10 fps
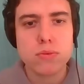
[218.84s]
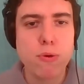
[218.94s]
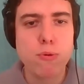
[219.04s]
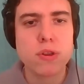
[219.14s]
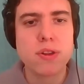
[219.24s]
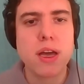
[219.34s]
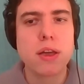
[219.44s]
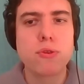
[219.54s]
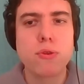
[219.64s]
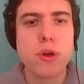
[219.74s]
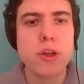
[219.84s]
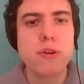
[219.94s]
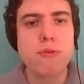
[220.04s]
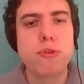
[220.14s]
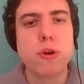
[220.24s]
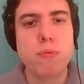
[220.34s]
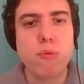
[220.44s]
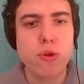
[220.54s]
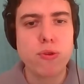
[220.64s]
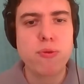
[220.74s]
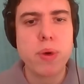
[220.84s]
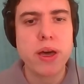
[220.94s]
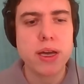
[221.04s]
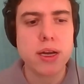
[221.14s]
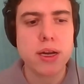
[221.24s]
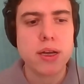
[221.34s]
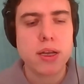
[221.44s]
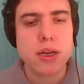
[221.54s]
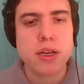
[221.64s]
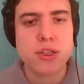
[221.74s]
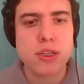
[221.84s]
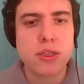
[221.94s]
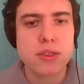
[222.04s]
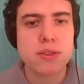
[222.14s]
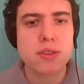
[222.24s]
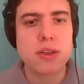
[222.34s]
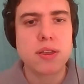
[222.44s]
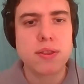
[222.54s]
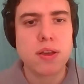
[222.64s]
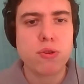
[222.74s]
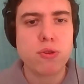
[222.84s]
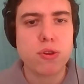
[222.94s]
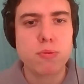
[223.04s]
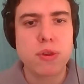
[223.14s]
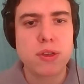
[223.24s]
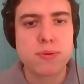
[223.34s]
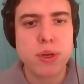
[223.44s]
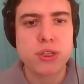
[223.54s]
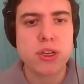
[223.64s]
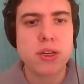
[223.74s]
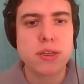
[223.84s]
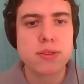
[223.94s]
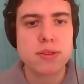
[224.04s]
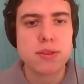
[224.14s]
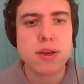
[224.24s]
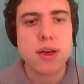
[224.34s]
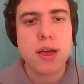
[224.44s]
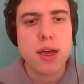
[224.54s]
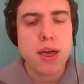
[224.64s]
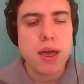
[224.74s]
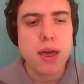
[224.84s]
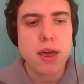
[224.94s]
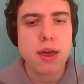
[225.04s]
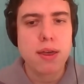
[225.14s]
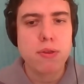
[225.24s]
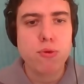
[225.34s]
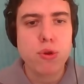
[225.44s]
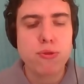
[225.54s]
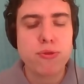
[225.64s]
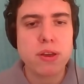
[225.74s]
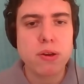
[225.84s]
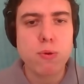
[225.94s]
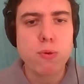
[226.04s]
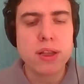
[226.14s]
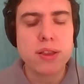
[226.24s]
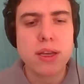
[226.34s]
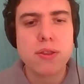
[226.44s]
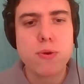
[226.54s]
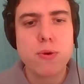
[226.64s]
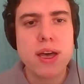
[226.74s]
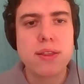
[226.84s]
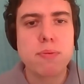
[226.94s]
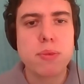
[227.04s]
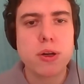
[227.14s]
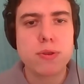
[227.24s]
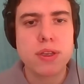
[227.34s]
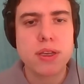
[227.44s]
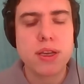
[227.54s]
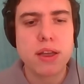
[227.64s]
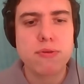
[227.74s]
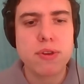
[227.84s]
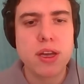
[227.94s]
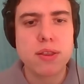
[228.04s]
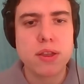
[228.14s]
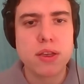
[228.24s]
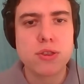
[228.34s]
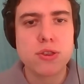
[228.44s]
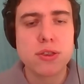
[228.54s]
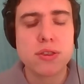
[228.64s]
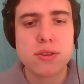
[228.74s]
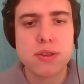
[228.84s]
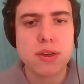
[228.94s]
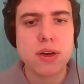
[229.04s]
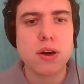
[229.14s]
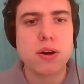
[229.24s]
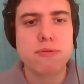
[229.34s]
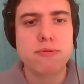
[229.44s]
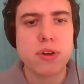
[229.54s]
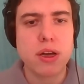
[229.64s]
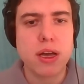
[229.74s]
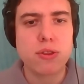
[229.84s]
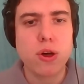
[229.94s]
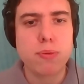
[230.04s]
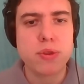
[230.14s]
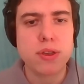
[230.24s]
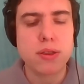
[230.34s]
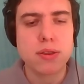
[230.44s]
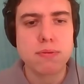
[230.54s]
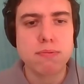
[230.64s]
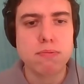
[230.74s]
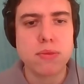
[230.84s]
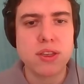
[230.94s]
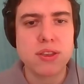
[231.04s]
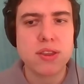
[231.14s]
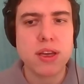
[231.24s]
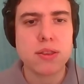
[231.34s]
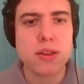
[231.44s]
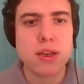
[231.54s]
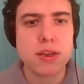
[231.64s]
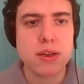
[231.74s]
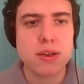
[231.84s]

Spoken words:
I would like to hear from Ruth Beck. She's an agronomy specialist. And Ruth, what can you add about the advantages of adopting this technique?